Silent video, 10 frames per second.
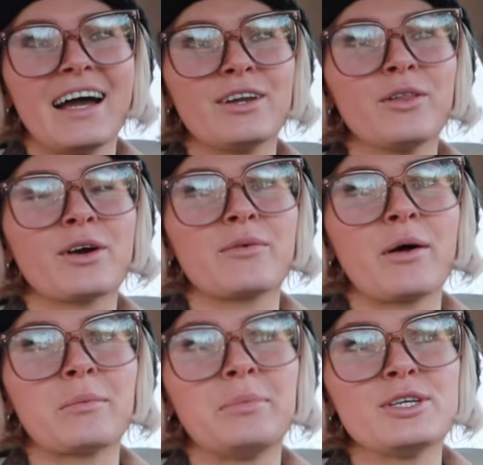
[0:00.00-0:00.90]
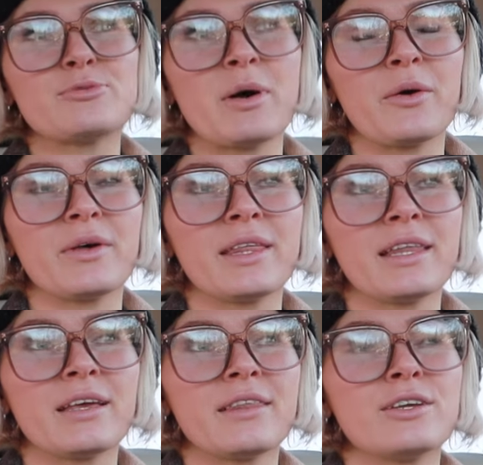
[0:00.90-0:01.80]
know like around Beach
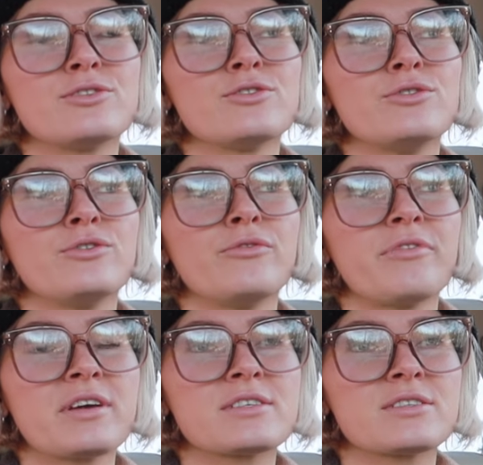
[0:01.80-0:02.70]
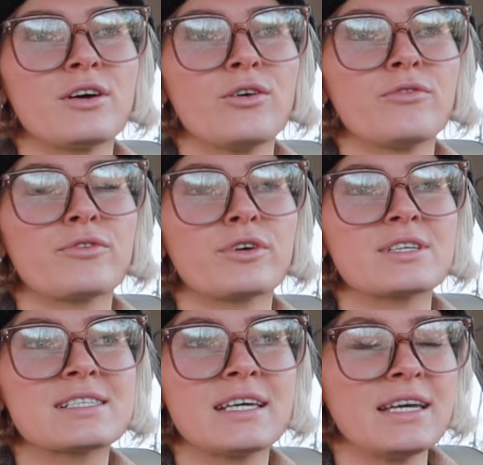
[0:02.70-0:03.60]
Mountain, they do fake snow for
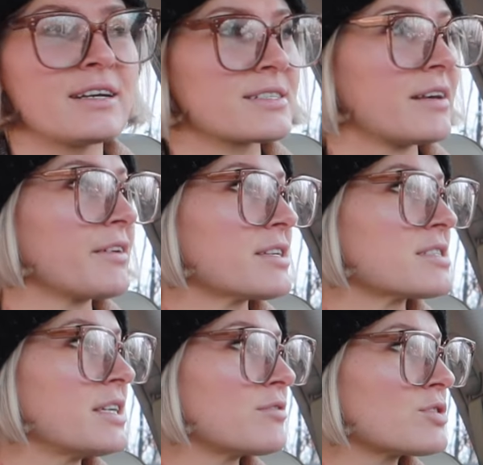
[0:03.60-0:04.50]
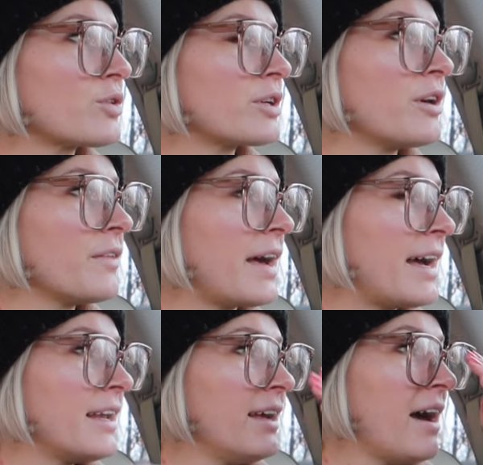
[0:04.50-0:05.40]
skiing because they have like a ski resort and all
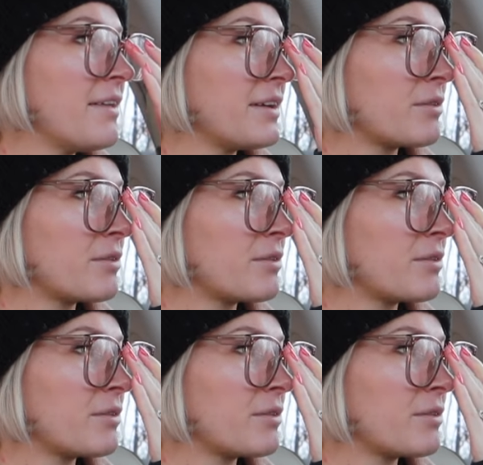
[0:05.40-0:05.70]
that. And then